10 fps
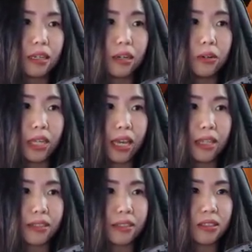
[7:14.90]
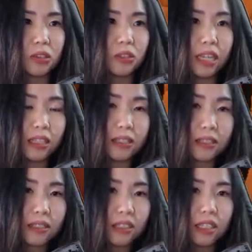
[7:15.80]
Oh yes, so that
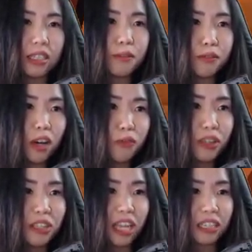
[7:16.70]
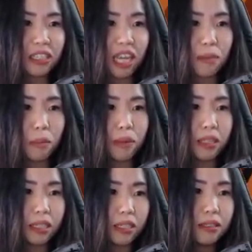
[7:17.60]
is the Valve Index
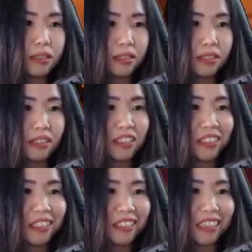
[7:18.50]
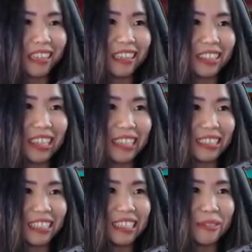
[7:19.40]
capabilities, as you can
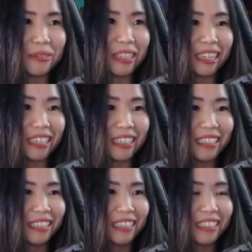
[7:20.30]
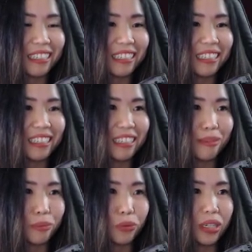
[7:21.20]
see over there.
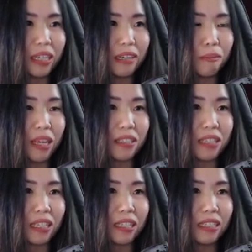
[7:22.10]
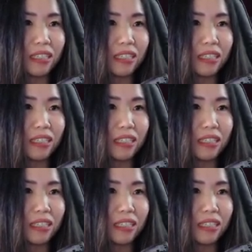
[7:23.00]
Pretty amazing.